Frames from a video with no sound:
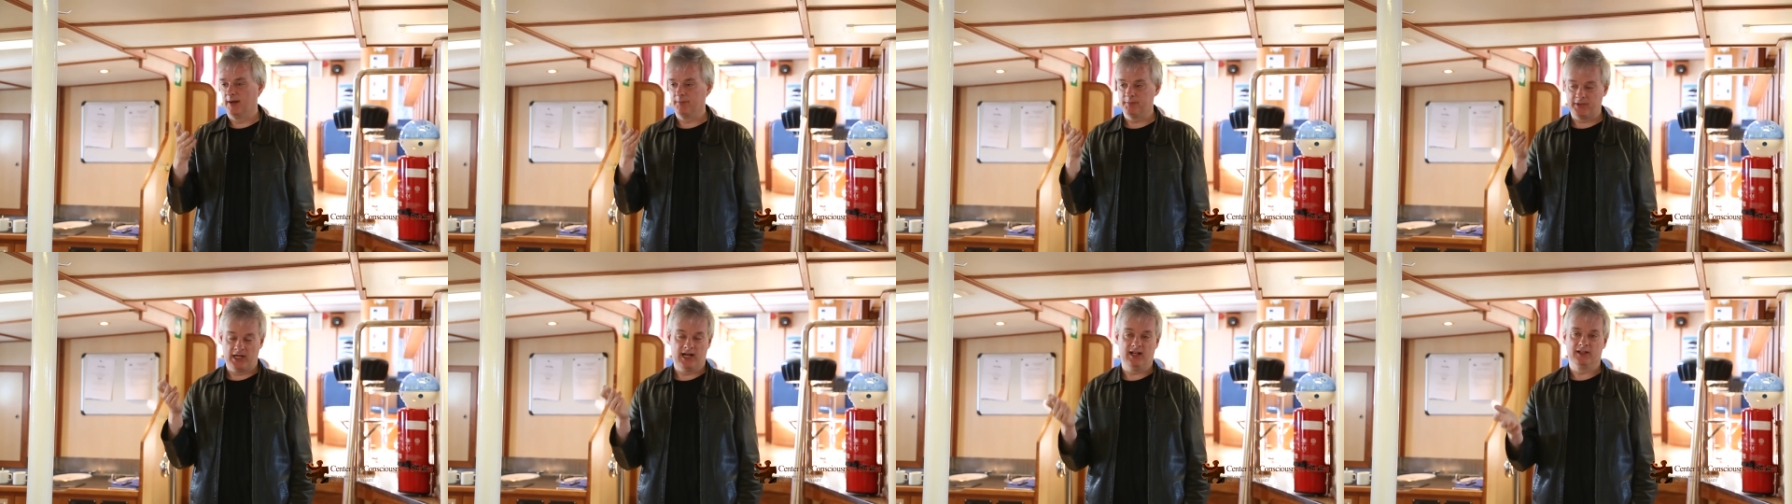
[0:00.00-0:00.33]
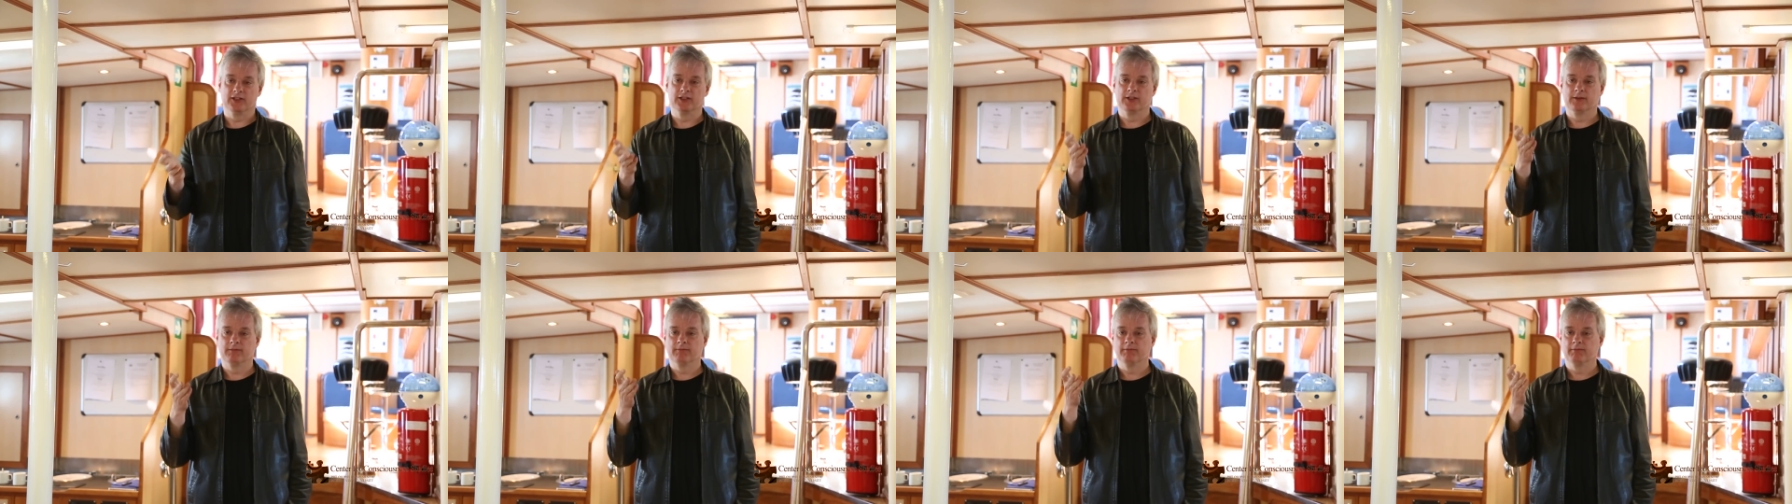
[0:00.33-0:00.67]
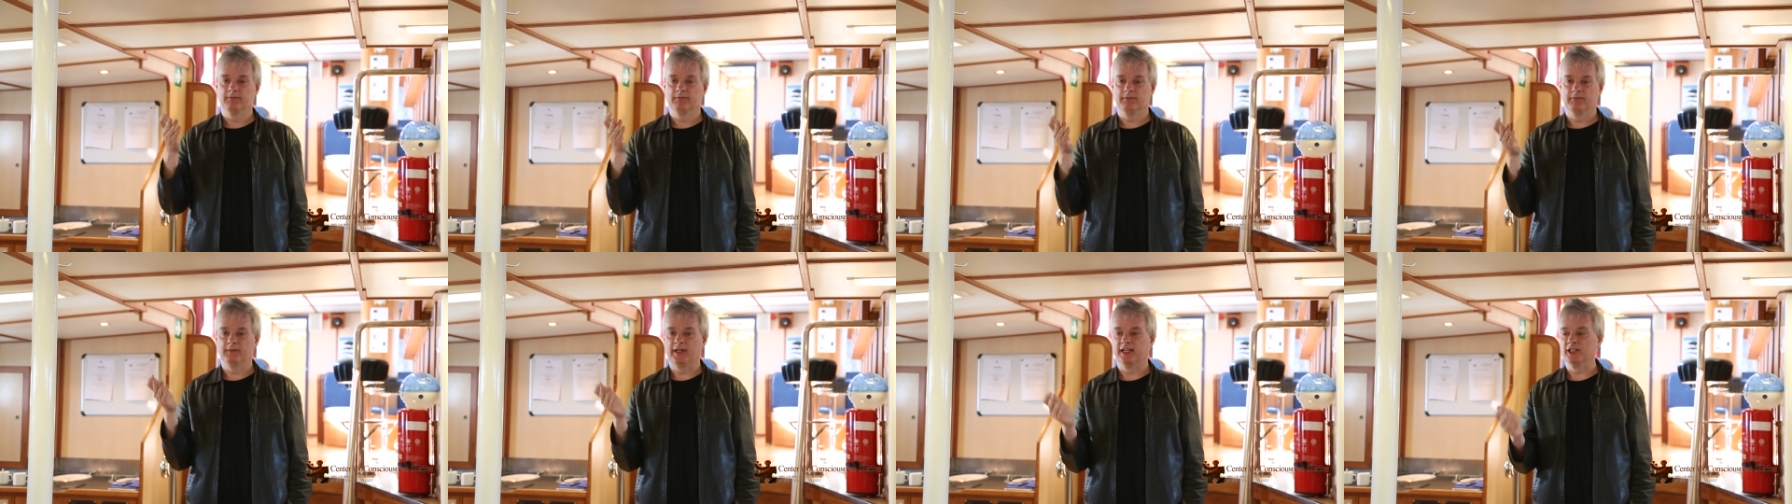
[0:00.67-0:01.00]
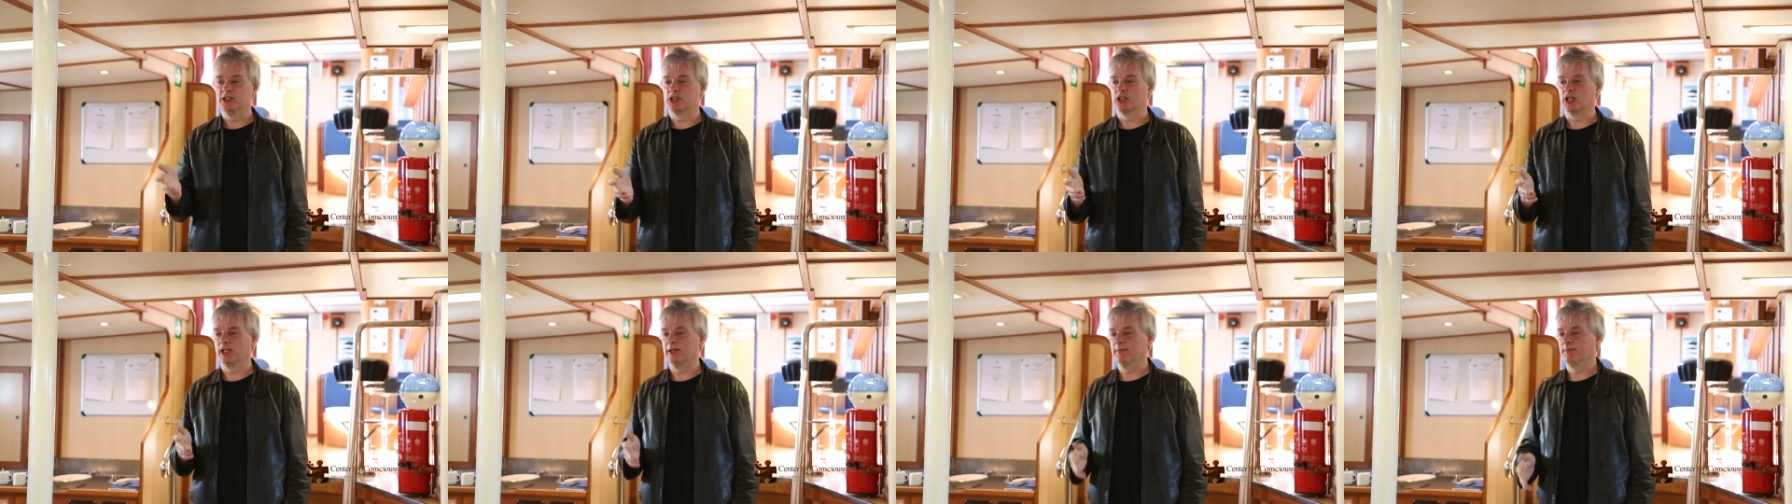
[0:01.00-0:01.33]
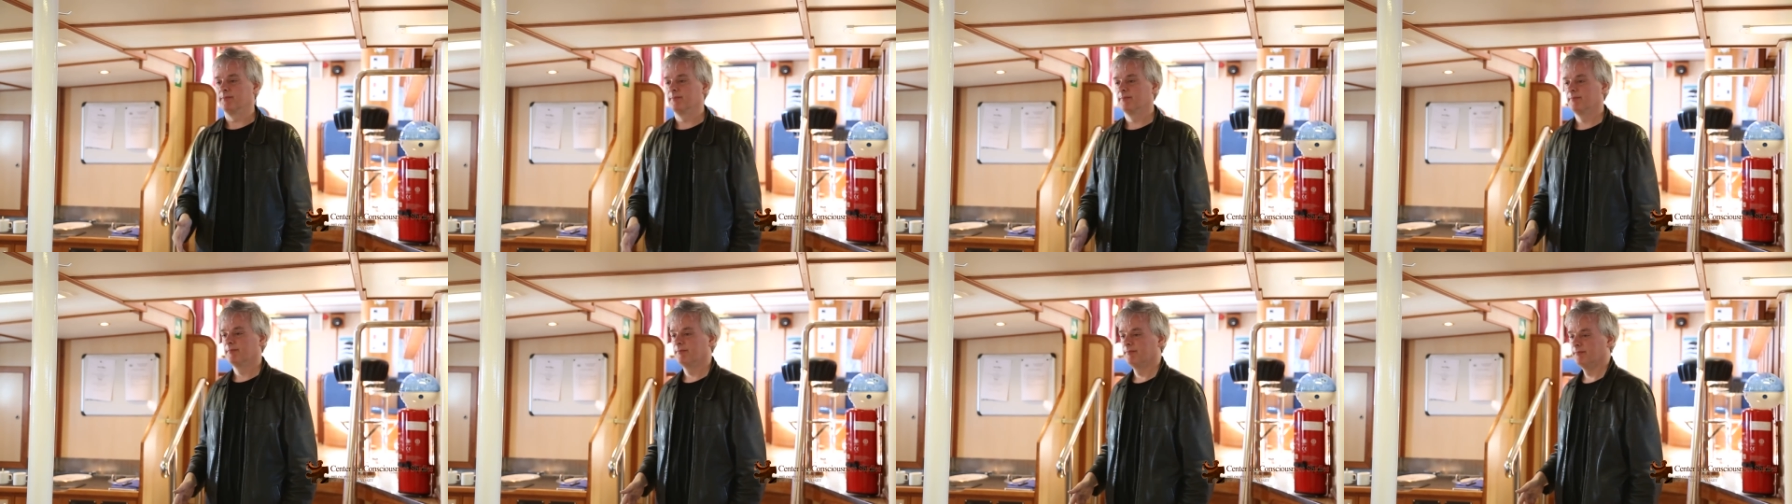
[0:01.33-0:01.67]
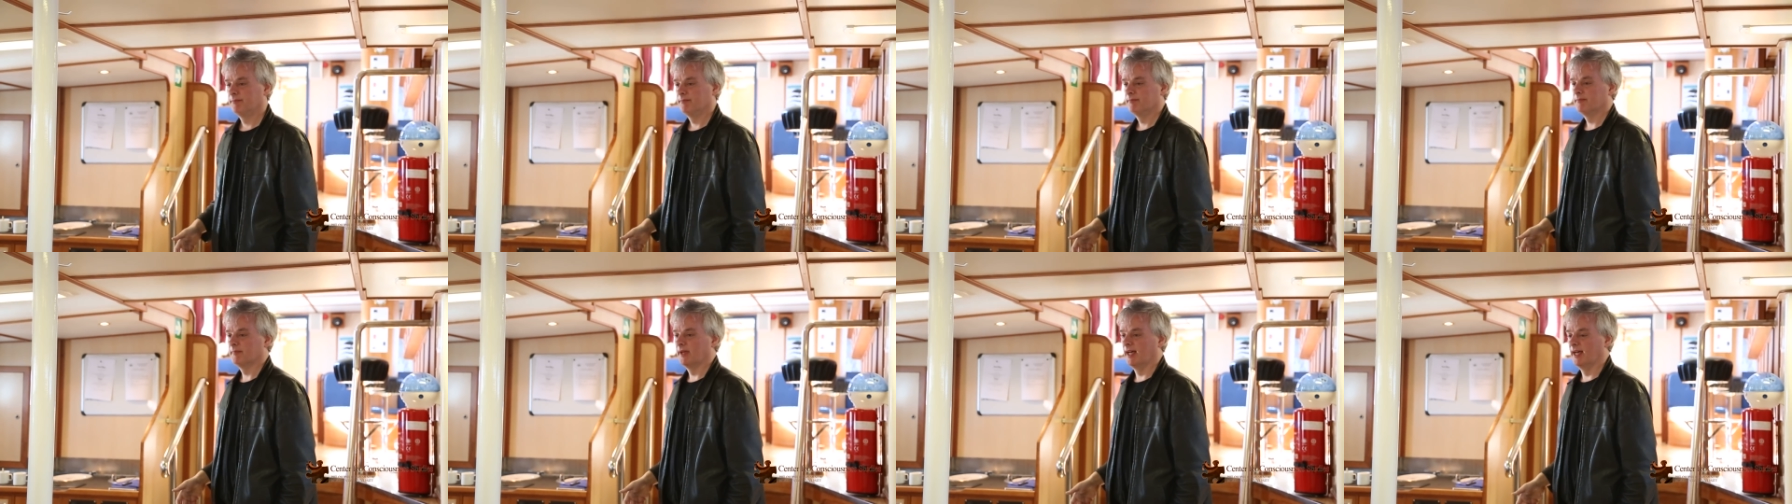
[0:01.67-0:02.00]
color and shape
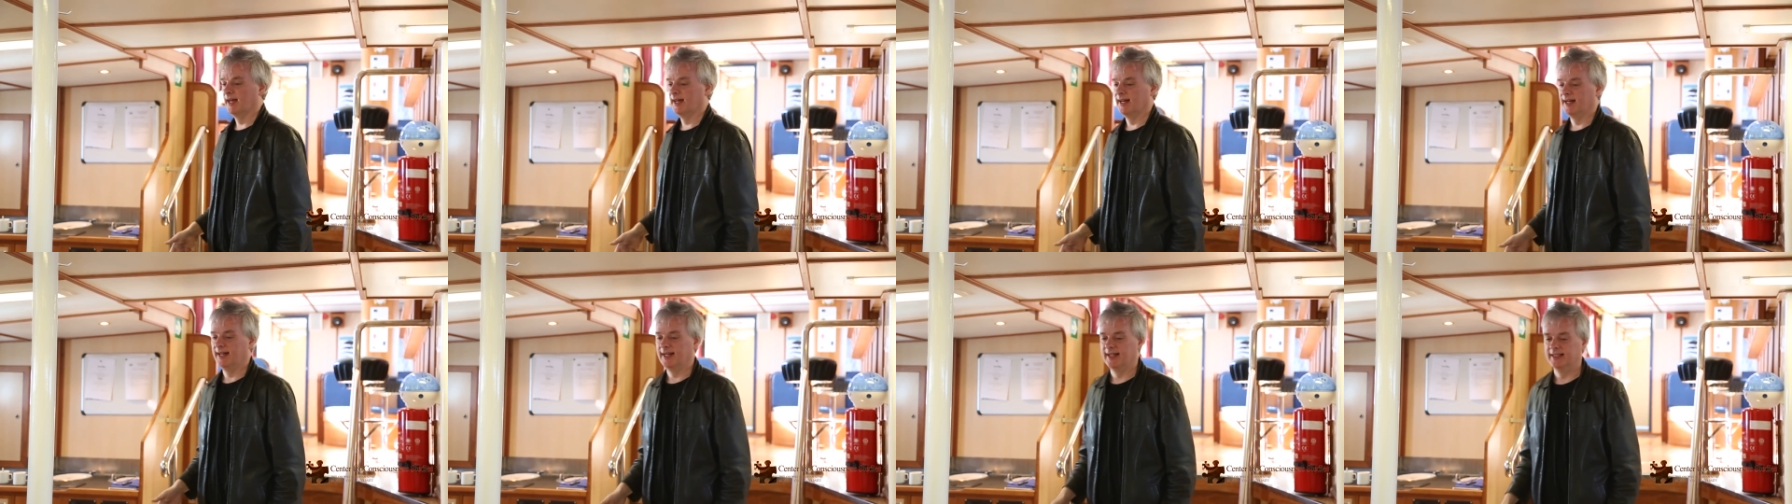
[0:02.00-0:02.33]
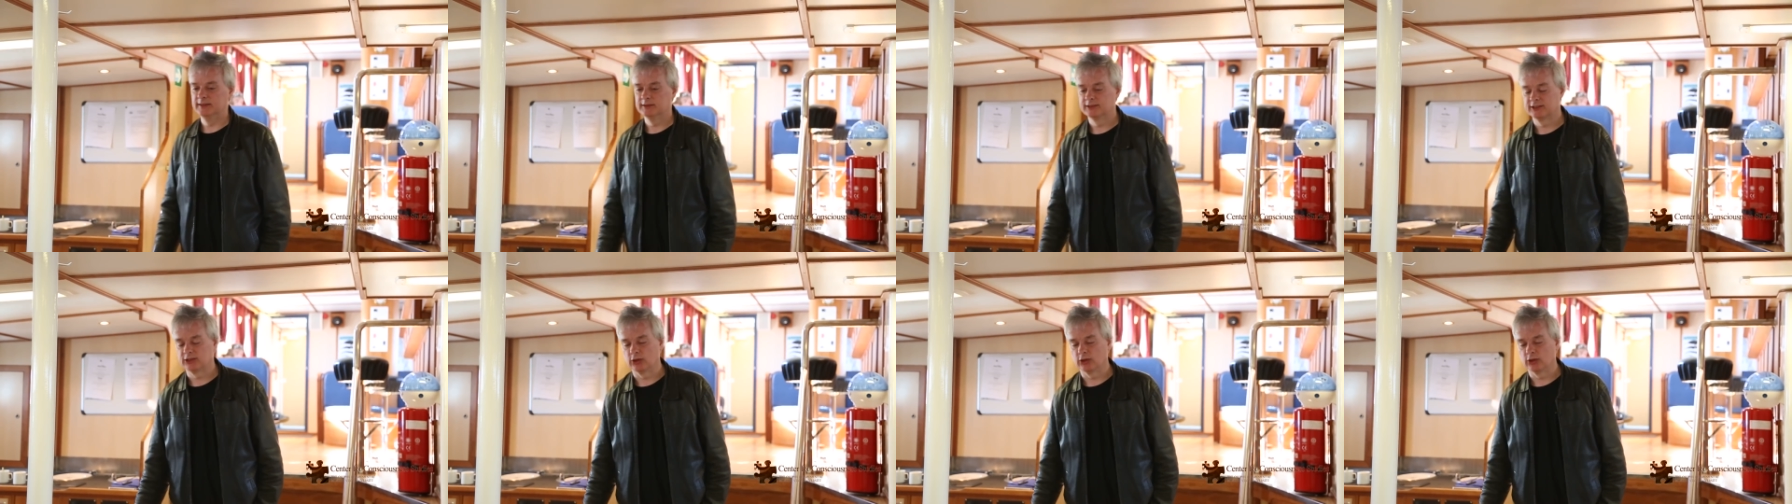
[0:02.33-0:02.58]
and